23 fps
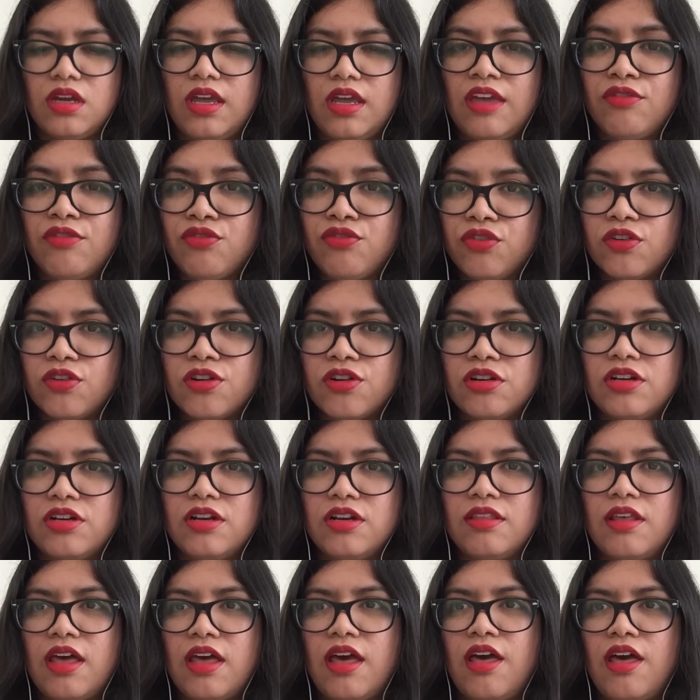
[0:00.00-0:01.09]
effort
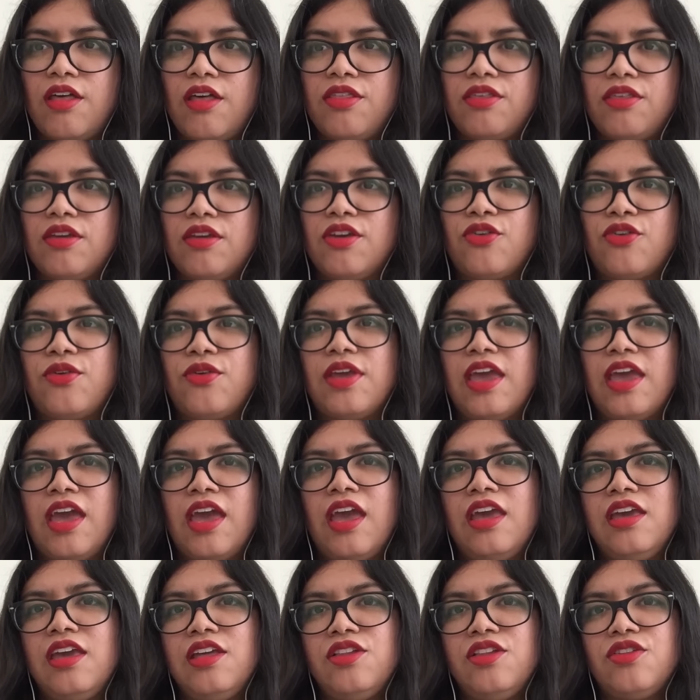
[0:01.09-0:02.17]
that
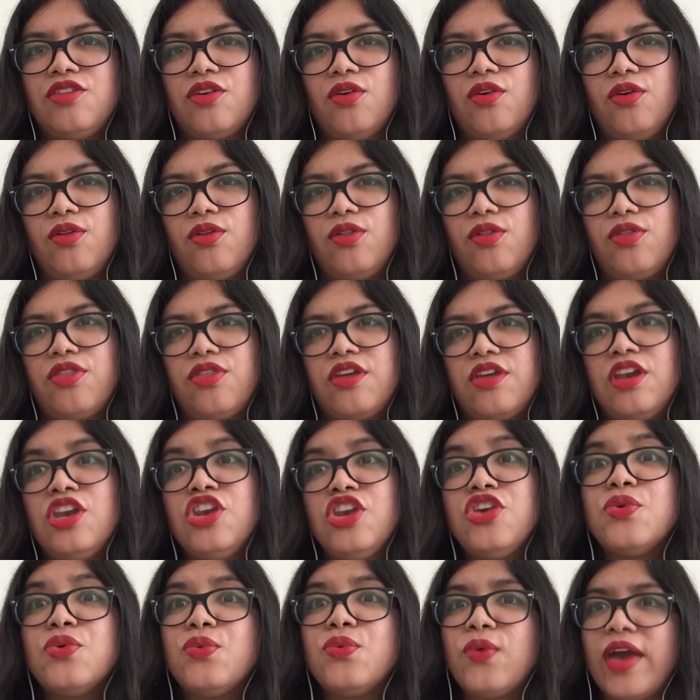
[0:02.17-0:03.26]
create all the
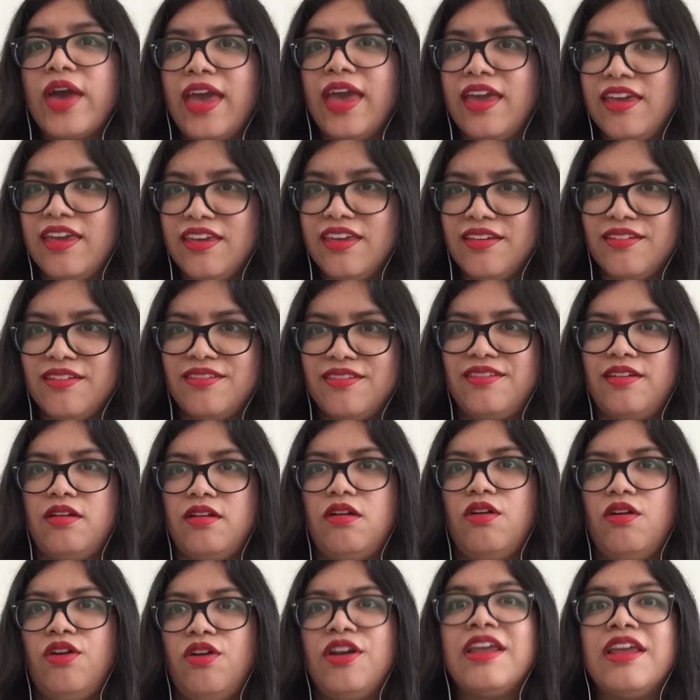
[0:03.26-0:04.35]
new way
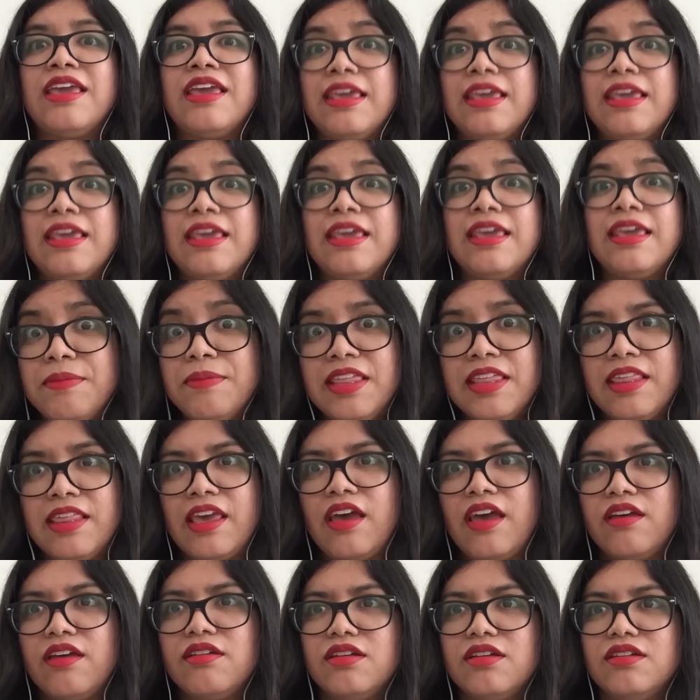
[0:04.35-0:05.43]
on
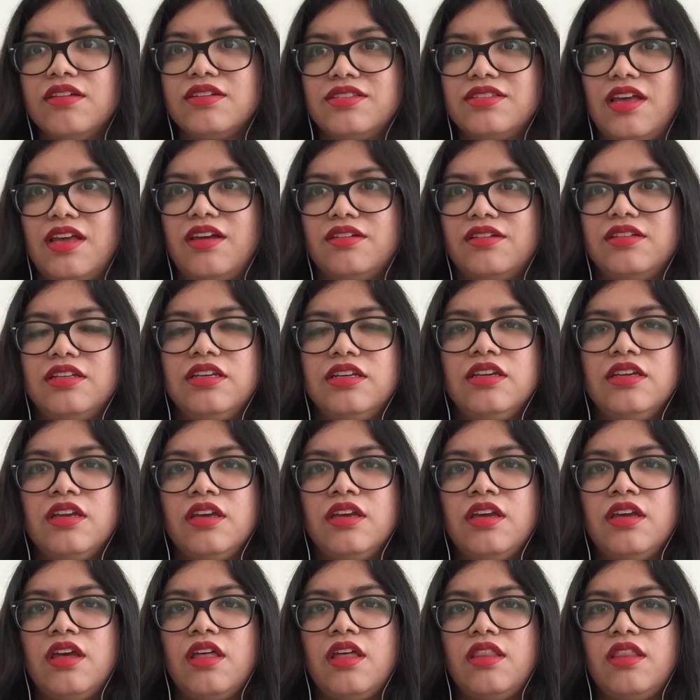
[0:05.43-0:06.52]
hypermedia, exactly,
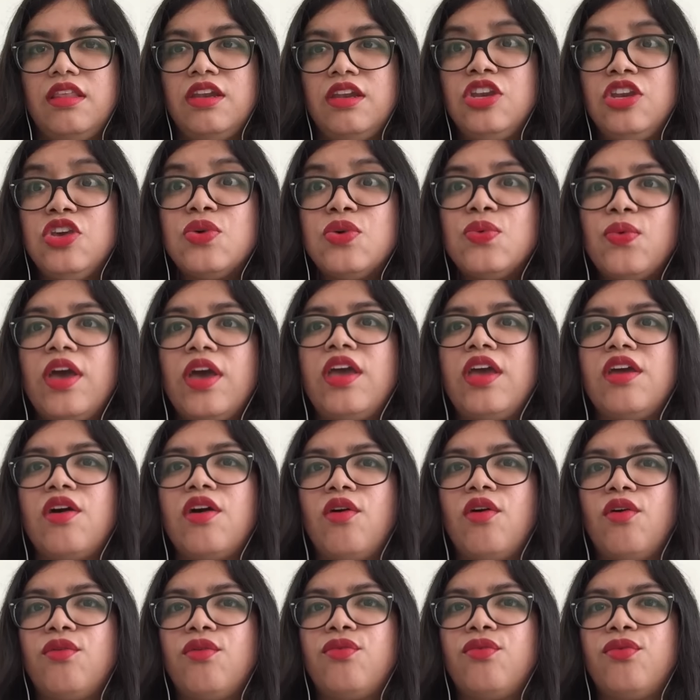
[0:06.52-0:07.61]
the new way
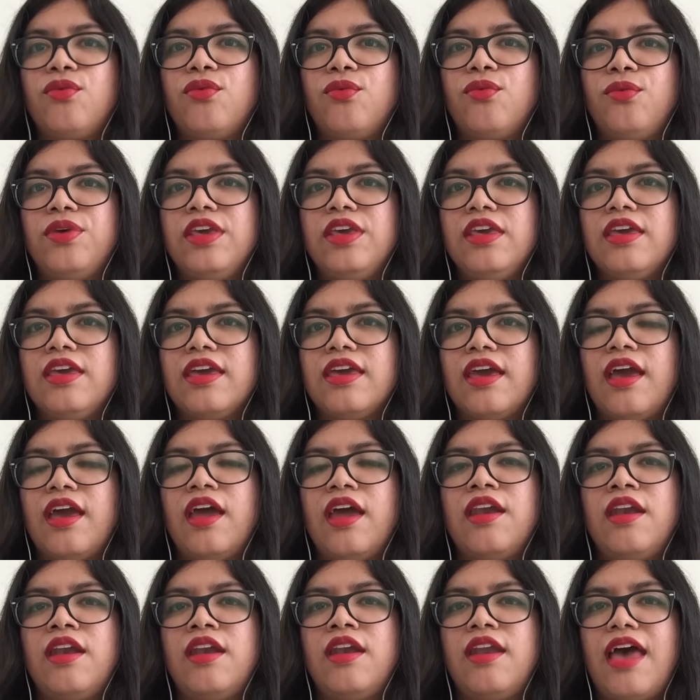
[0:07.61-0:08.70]
of we
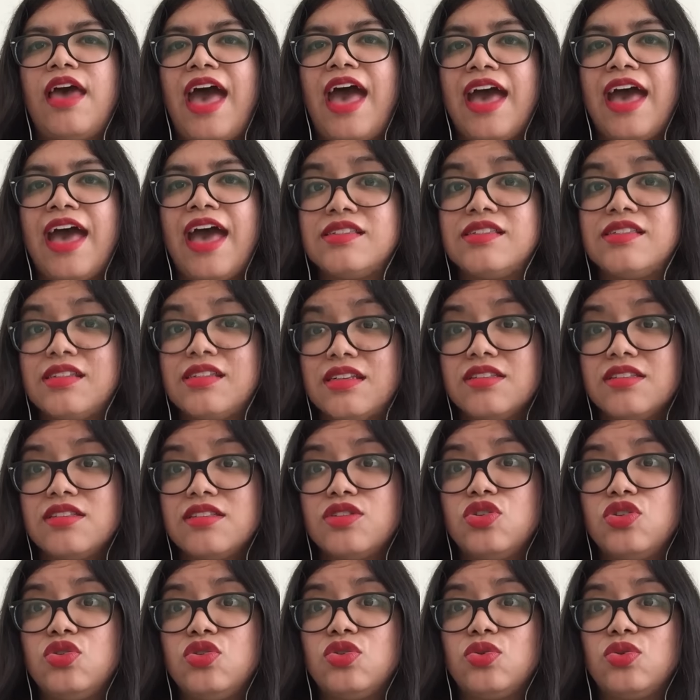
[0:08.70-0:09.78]
can
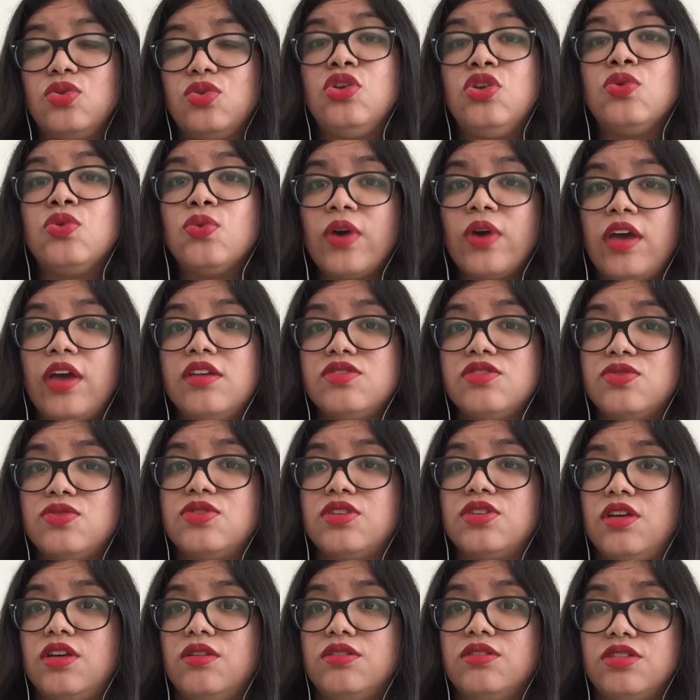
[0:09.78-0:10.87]
access to new ways to
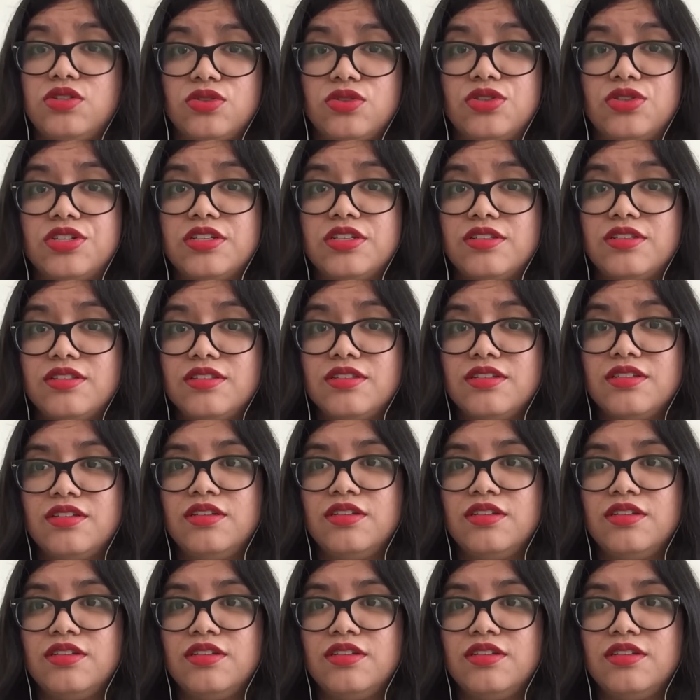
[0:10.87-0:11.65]
tell our stories.